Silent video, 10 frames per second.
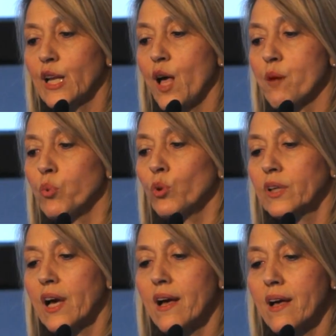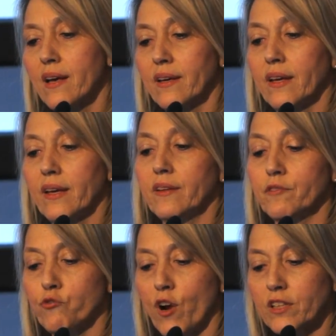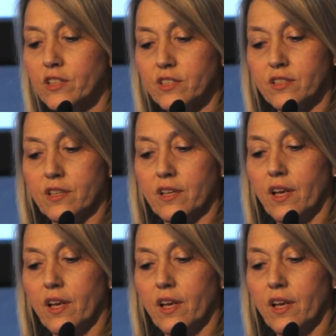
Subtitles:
La Pulca in France.